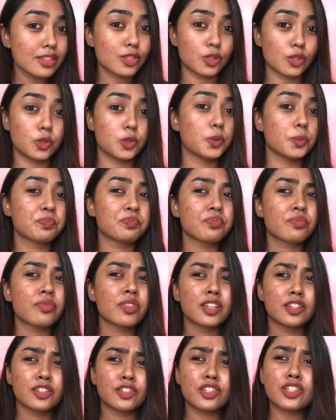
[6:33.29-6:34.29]
So
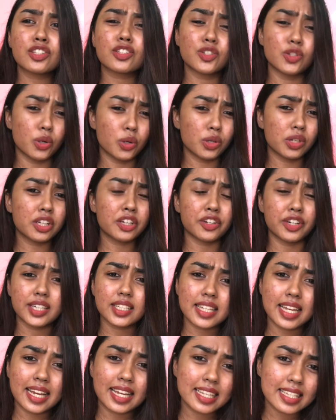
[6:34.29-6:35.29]
just don't
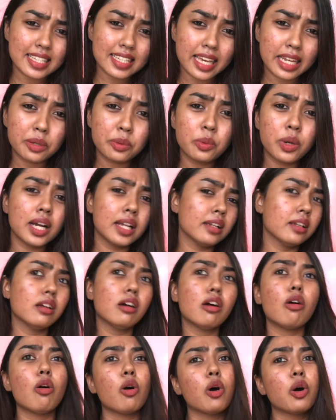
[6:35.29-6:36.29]
criticize anyone
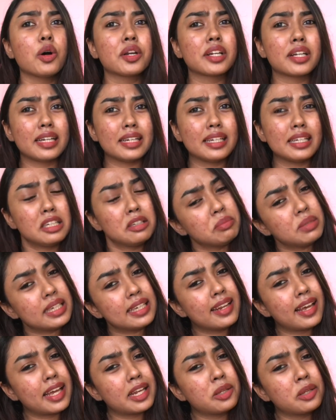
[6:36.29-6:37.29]
or
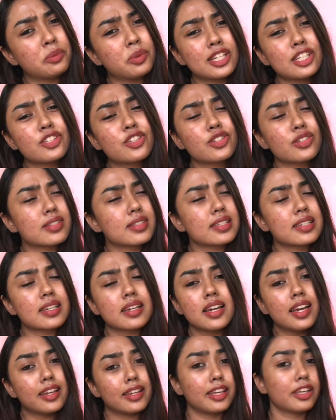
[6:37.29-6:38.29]
demean anyone. Just
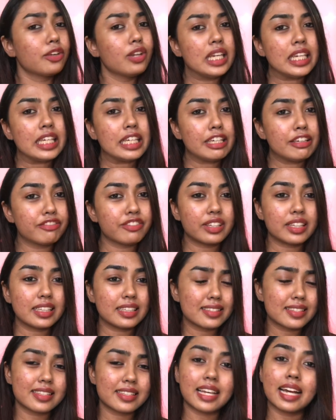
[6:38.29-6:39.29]
take your leave.
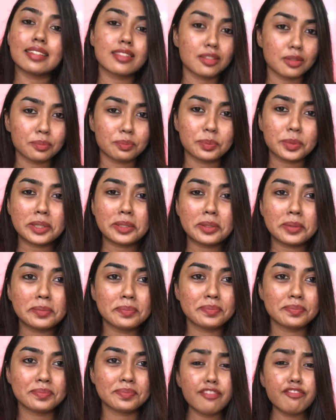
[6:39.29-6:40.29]
It's that simple.
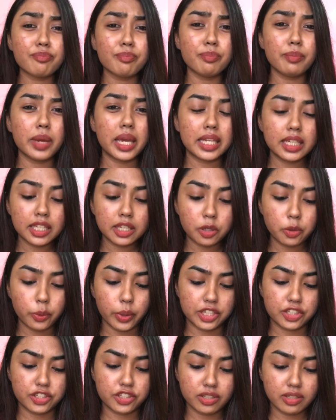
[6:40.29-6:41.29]
I have many
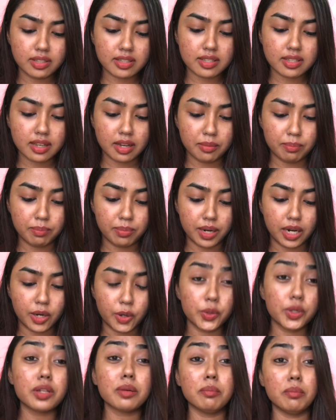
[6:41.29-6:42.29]
questions
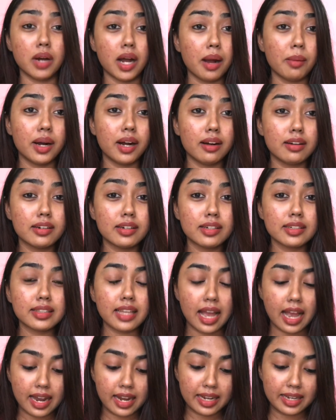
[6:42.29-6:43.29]
about Mamaearth
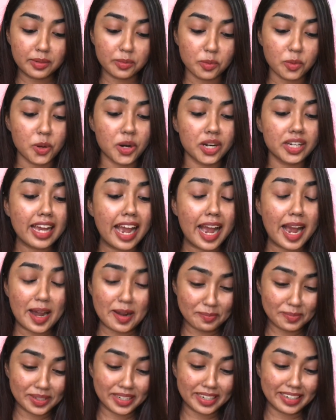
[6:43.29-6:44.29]
and what
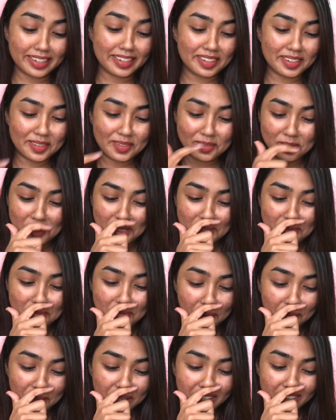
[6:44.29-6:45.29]
happened with
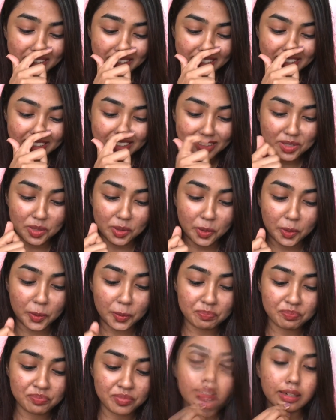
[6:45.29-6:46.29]
Mamaearth.
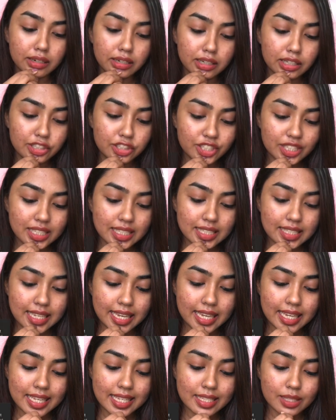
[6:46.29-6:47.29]
So here she
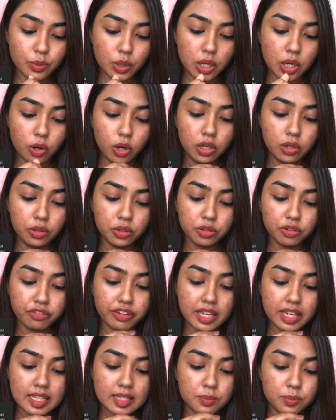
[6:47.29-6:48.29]
says, we all know you
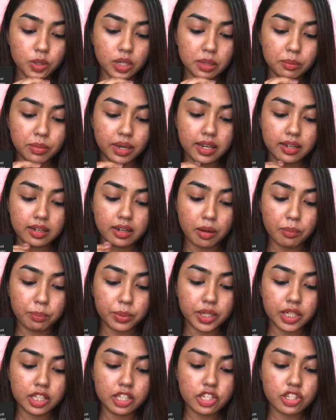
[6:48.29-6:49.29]
faced bullying by a
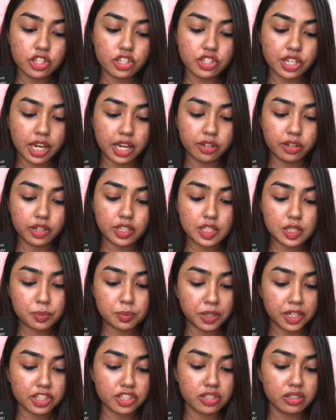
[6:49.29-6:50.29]
company. Just share your
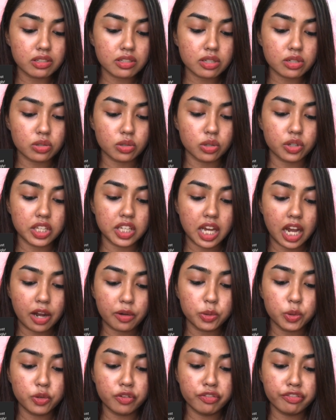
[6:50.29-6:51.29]
inspirational story, how
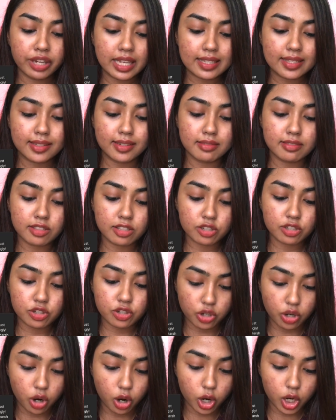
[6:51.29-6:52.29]
you faced it
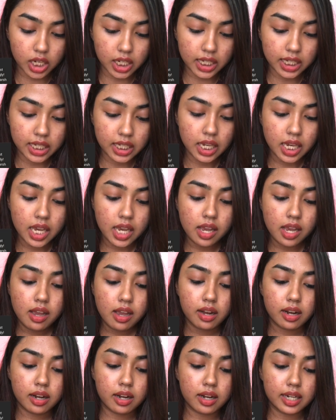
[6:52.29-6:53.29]
strongly.
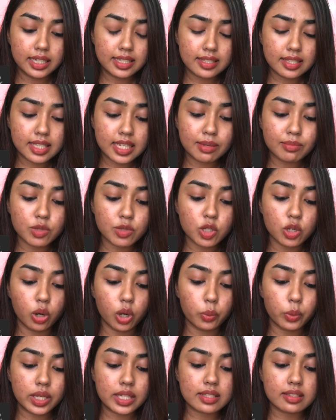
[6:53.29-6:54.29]
It seems you
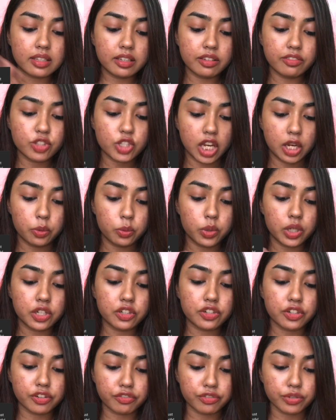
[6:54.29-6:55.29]
always give genuine
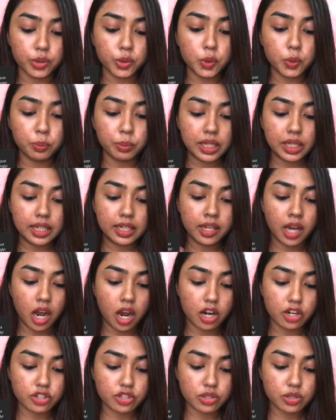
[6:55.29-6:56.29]
review, be it
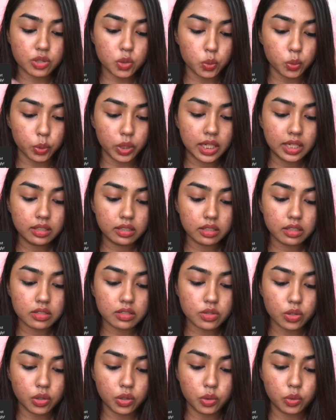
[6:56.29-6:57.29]
harsh or sweet.
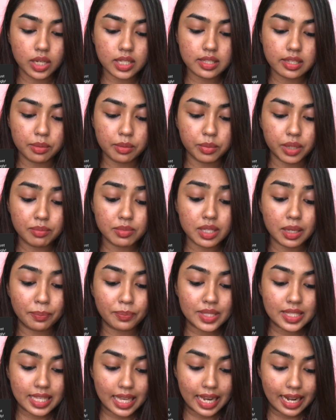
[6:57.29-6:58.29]
So you are sometimes
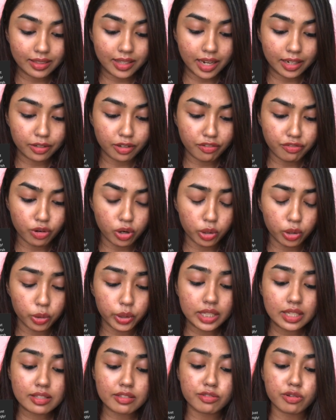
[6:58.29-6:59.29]
upset that your
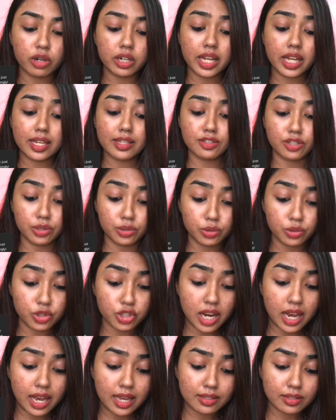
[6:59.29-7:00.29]
following is not as huge
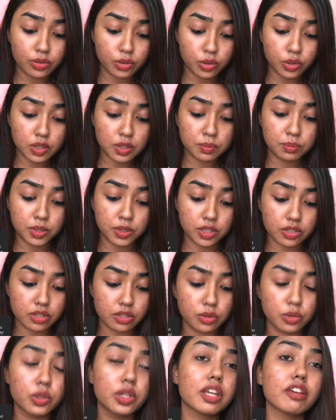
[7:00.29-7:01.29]
as those
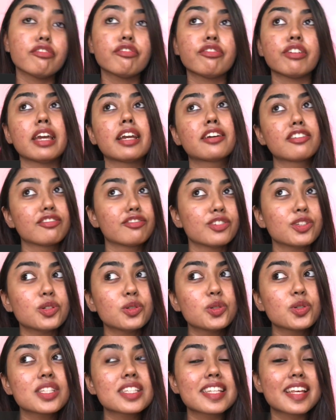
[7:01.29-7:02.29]
person who give fake
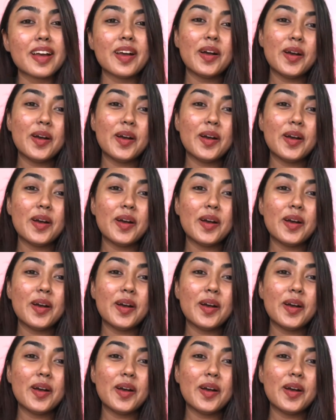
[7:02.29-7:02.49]
reviews.